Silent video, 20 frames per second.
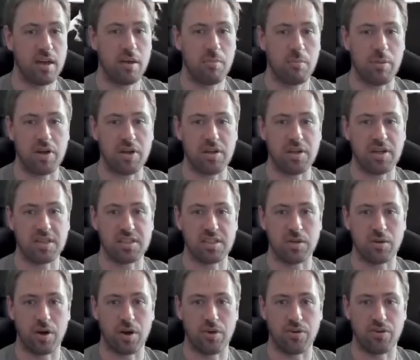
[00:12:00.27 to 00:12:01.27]
but you can
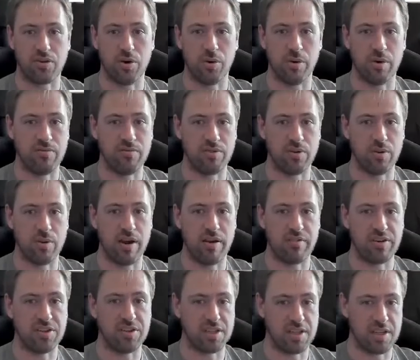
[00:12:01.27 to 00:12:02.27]
still go through and view
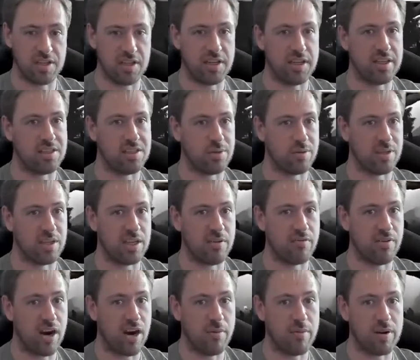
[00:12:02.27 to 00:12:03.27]
everything that you need to in the
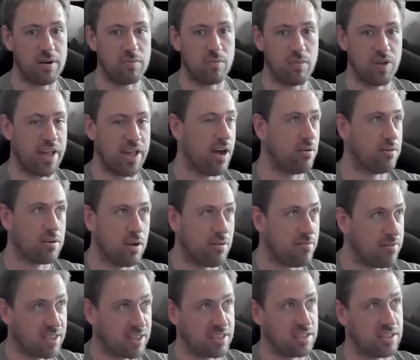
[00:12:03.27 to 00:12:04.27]
environment without
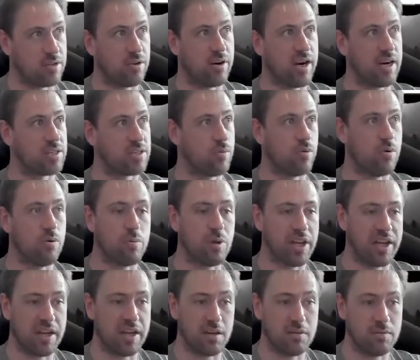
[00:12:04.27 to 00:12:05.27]
affecting your actual
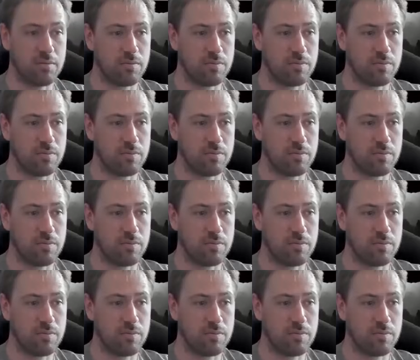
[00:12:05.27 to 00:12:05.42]
player.